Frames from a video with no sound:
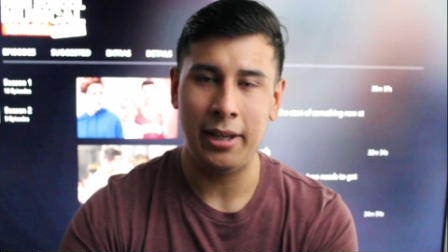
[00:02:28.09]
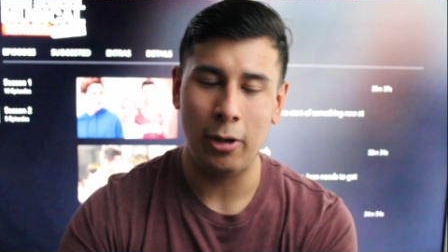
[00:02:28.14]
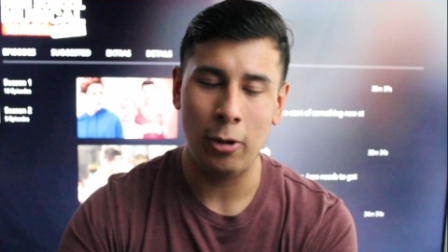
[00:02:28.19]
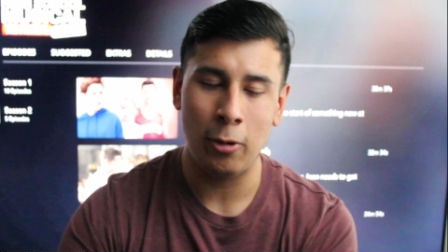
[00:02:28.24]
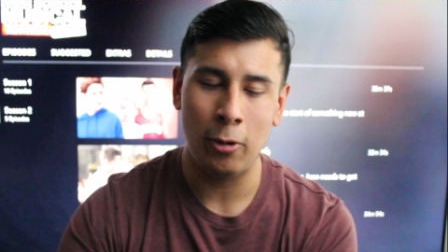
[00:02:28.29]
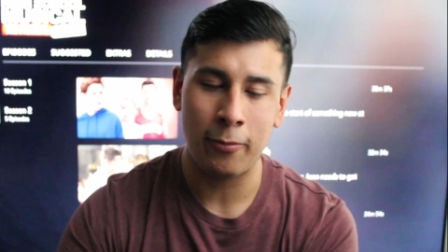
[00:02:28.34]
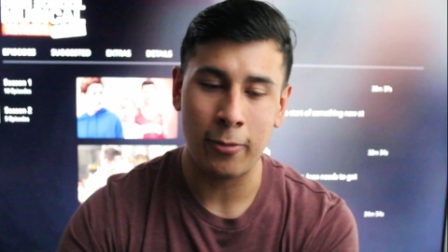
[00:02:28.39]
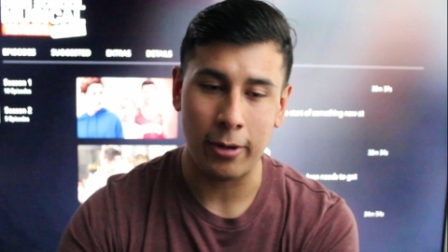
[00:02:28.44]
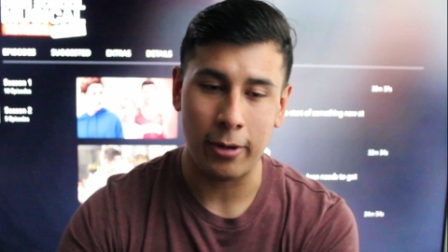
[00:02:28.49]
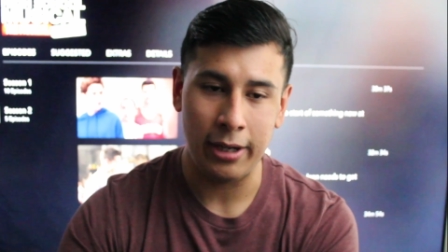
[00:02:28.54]

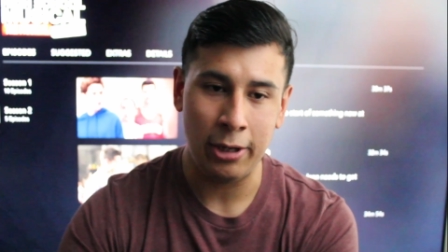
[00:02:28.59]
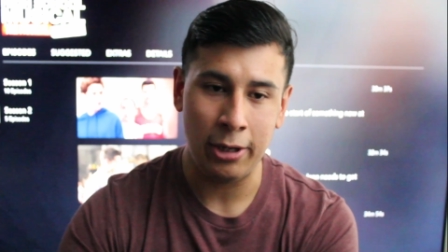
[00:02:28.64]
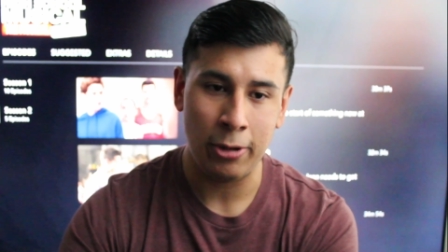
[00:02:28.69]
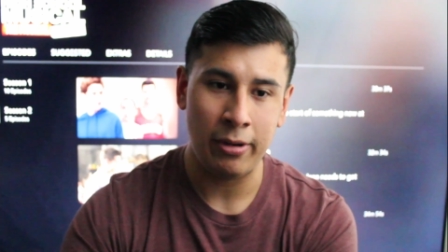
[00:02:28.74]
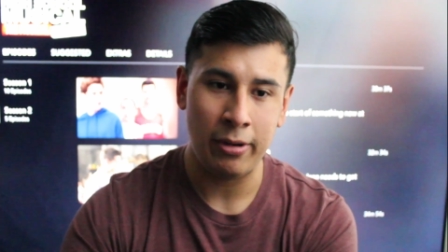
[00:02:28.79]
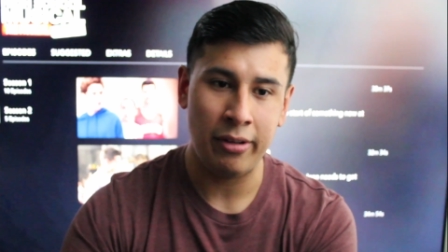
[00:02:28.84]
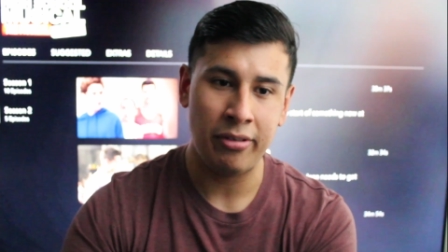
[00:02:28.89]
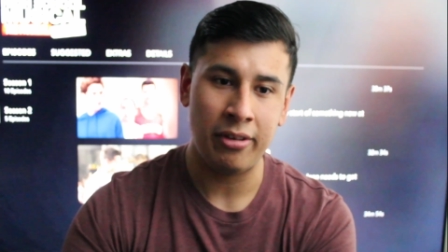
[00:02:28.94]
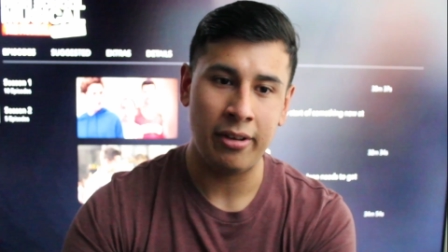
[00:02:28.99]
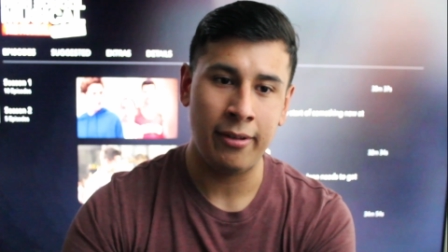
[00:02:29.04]
over
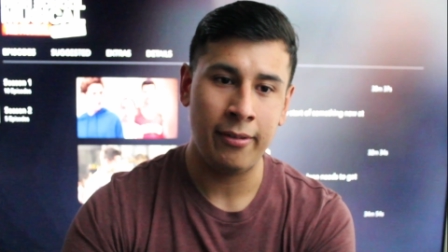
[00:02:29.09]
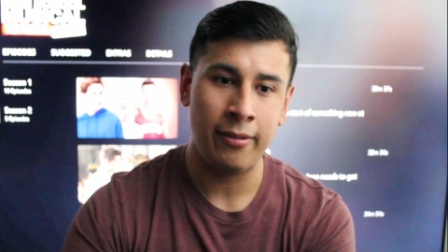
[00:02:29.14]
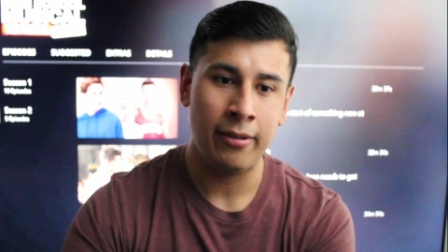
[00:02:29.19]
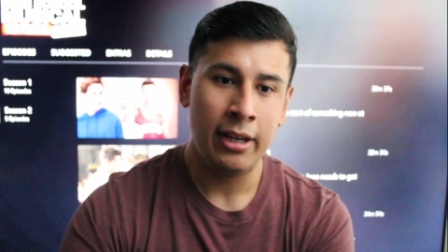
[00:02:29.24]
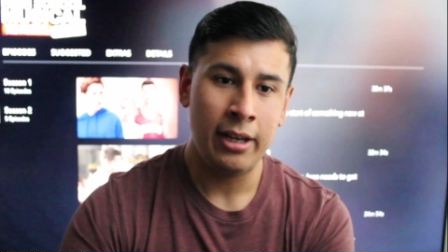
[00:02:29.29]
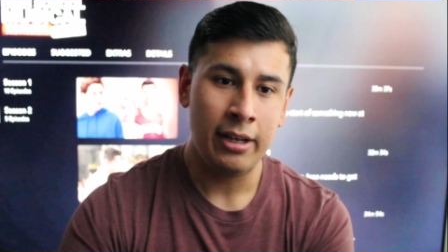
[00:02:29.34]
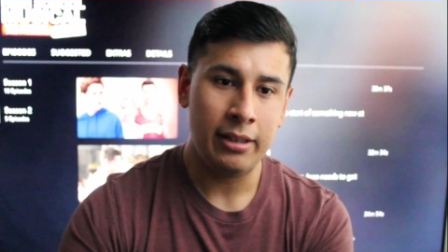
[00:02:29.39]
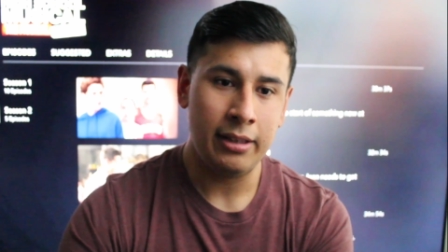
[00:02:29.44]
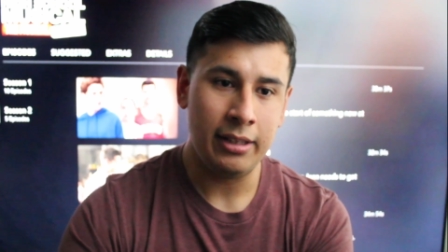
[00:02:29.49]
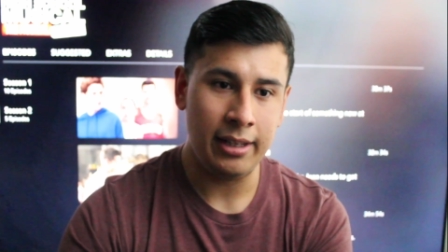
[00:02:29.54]
eagerness of
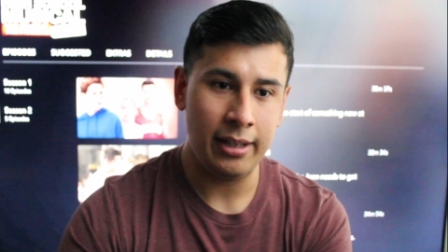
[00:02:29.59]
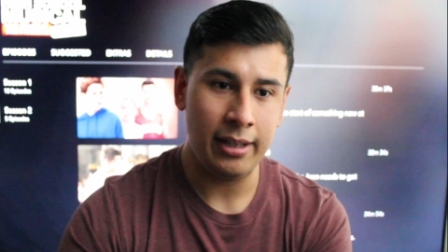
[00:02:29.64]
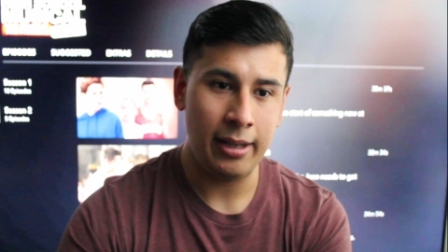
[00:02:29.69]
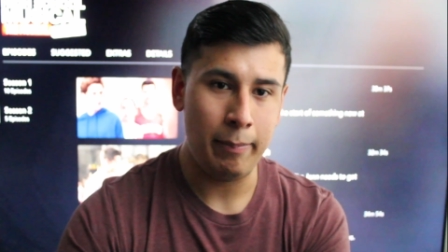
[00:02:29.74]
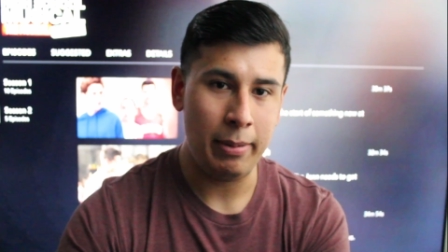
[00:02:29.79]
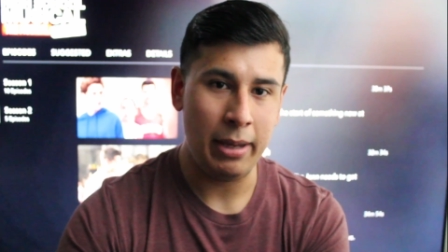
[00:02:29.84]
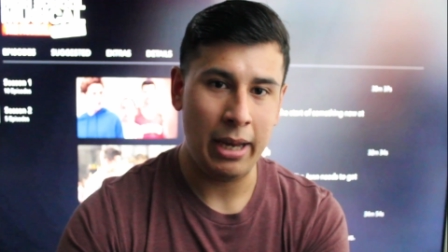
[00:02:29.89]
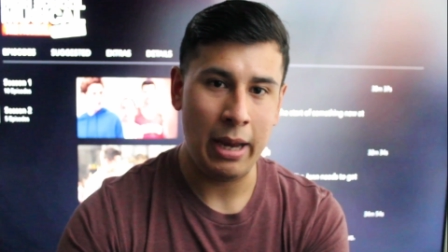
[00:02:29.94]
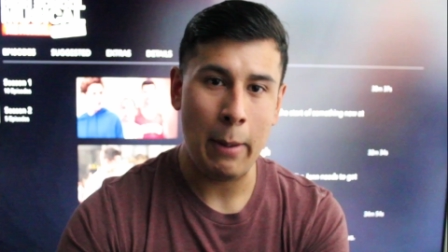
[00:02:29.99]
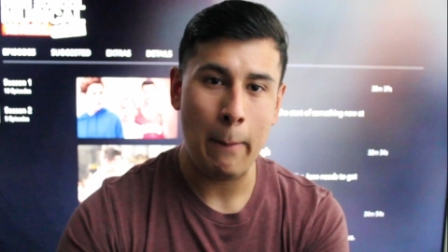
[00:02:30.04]
Nini
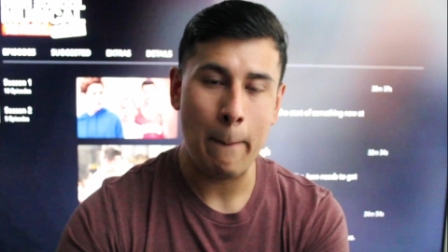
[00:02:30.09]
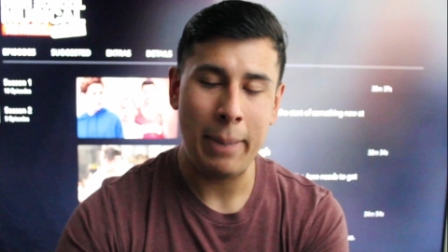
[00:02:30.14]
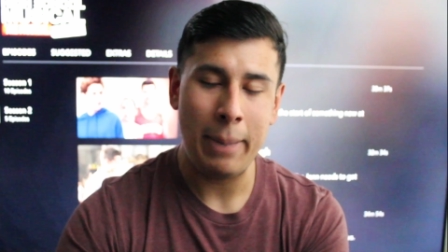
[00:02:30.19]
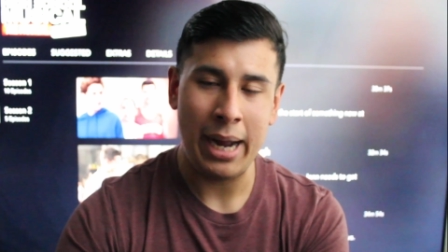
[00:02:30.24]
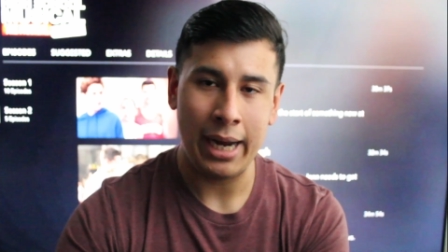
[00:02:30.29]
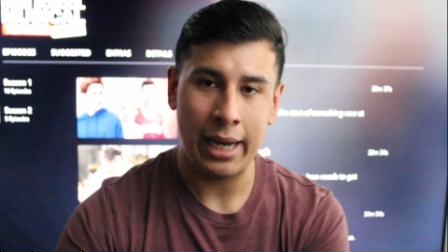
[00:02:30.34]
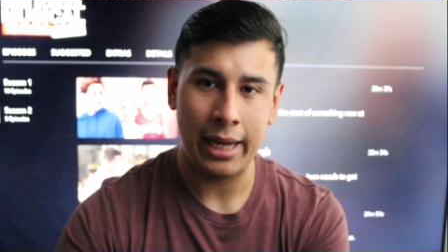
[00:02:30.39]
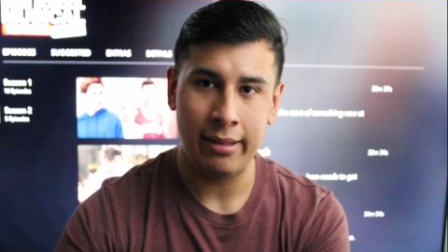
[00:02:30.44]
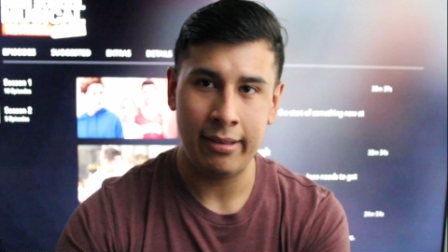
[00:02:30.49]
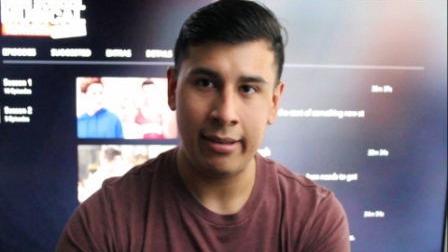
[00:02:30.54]
being
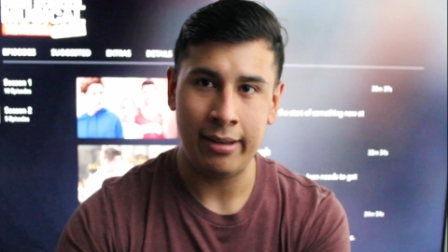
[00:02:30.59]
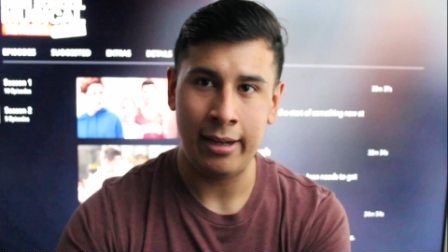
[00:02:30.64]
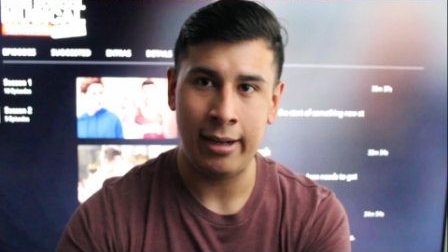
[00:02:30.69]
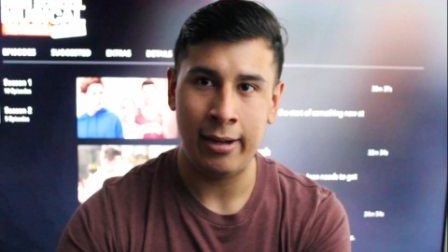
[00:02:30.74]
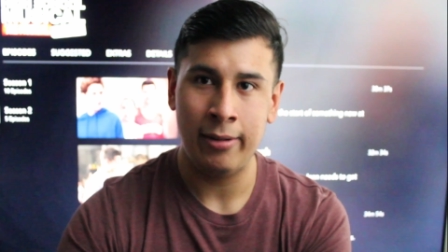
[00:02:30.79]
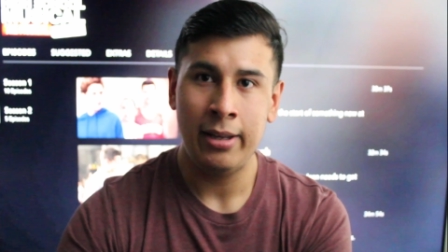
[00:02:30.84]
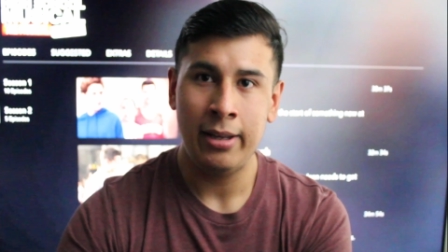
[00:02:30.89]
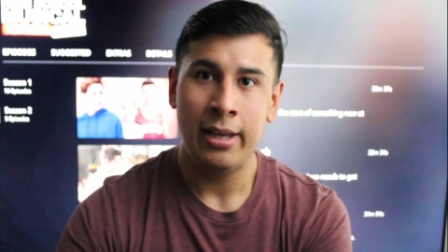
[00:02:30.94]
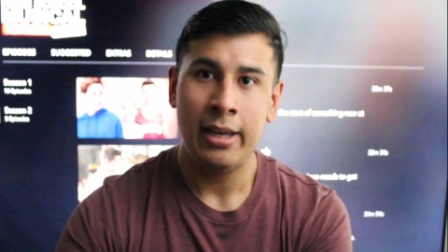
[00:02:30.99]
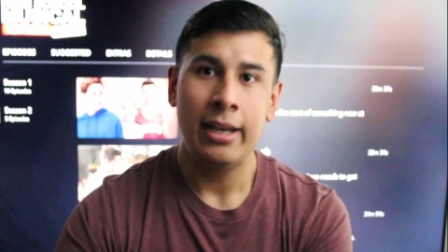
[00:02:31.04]
back in town.